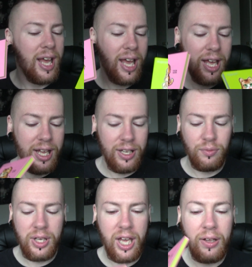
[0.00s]

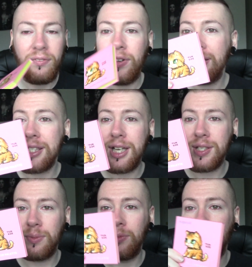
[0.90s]
And we have Fun
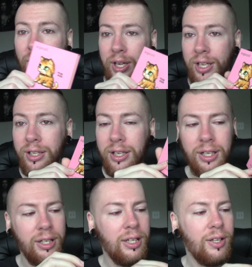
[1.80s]
Size
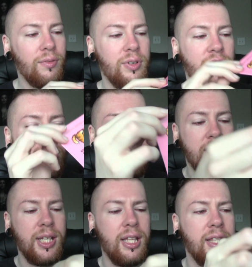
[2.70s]
1, which
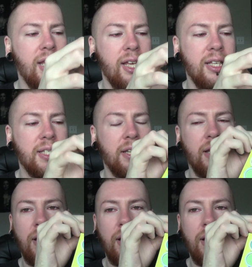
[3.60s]
is this